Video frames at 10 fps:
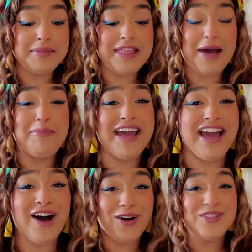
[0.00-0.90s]
that my
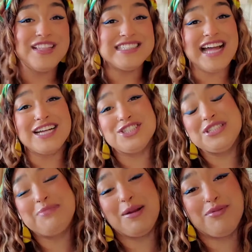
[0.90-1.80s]
health is
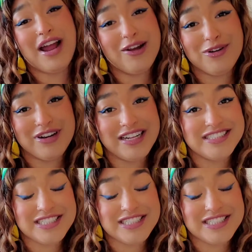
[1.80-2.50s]
actually my priority.